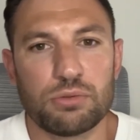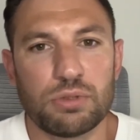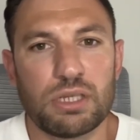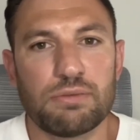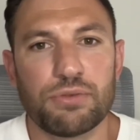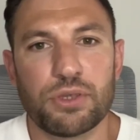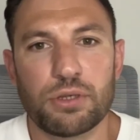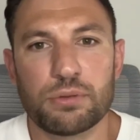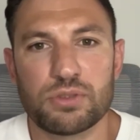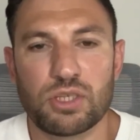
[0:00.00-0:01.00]
even though
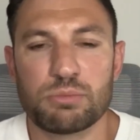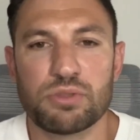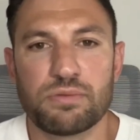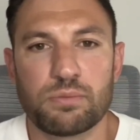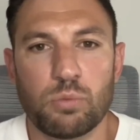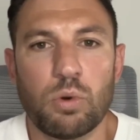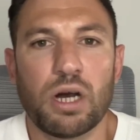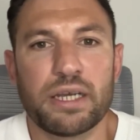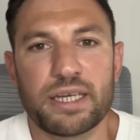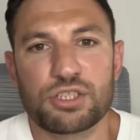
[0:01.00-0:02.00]
in terms of what I
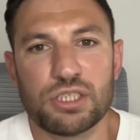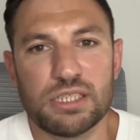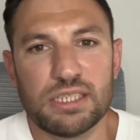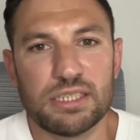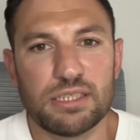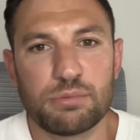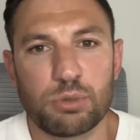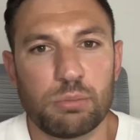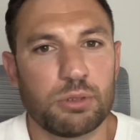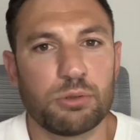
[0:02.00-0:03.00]
actually needed
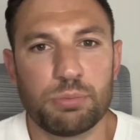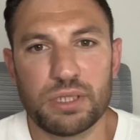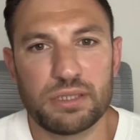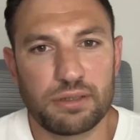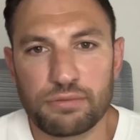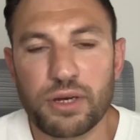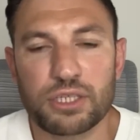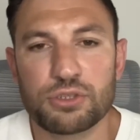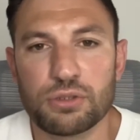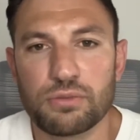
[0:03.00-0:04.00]
probably would be a
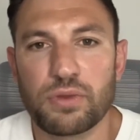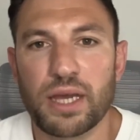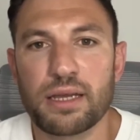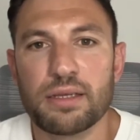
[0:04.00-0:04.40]
fraction of that.